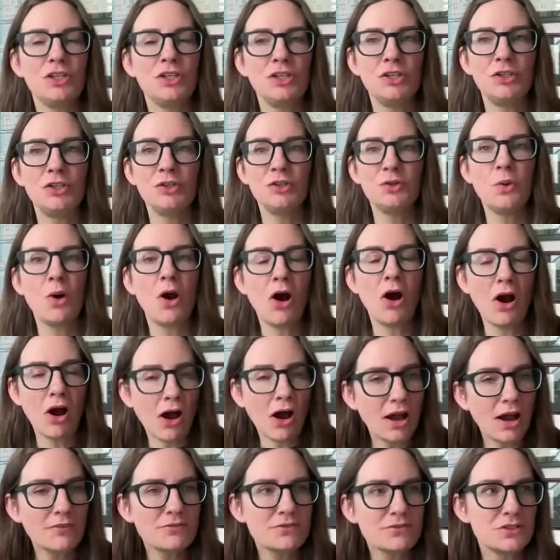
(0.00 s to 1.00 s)
you
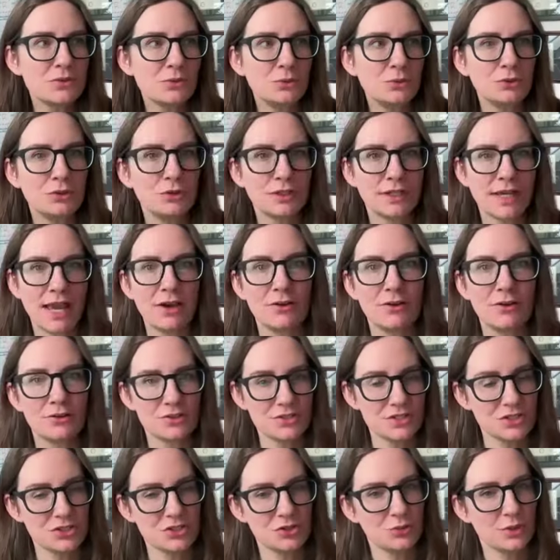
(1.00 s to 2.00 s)
often will
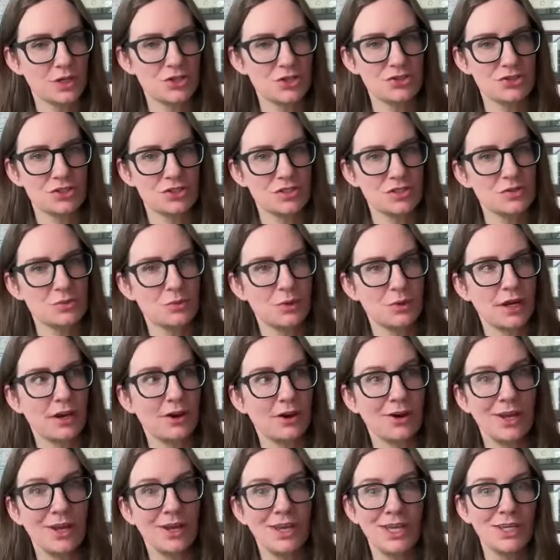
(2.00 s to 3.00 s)
encounter situations
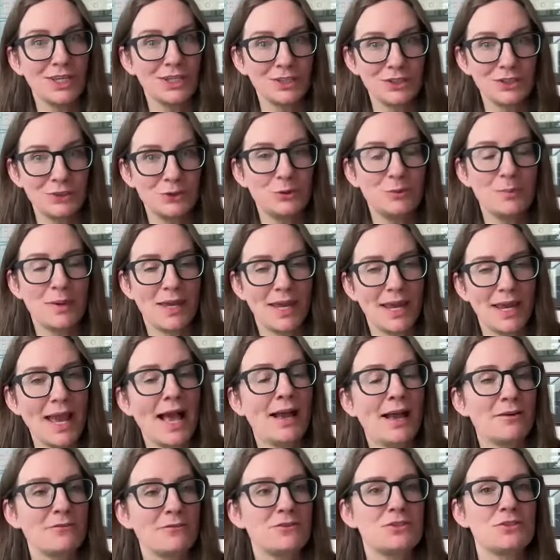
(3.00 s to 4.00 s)
where you may
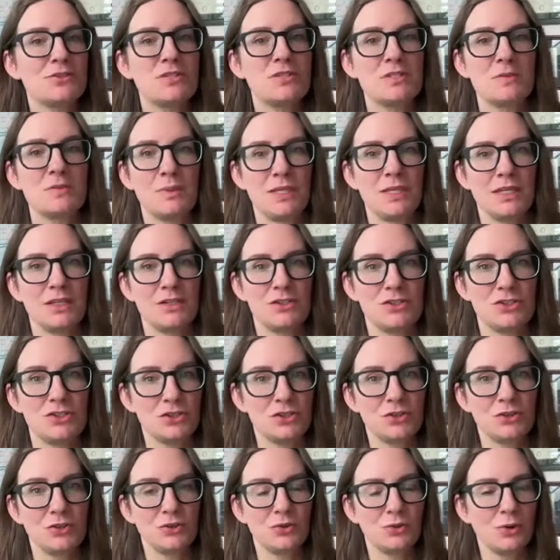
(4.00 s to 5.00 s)
have to speak
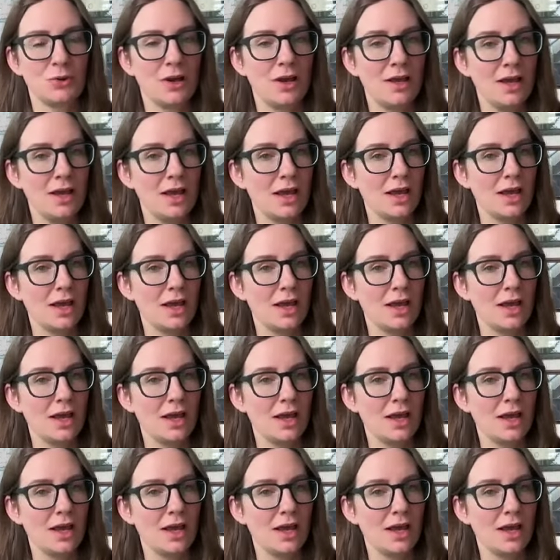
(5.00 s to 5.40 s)
to